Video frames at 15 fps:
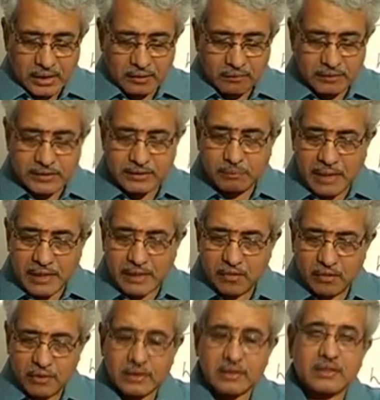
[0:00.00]
With this
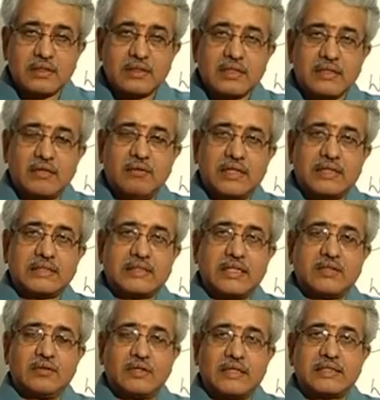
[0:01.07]
background, now let us try
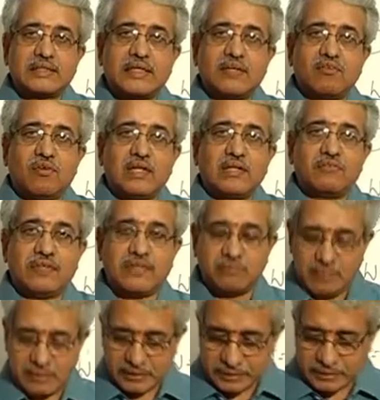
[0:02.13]
to understand what weight
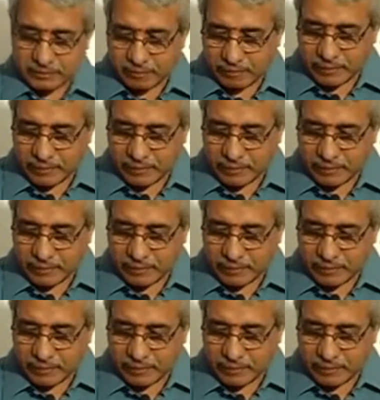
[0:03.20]
means.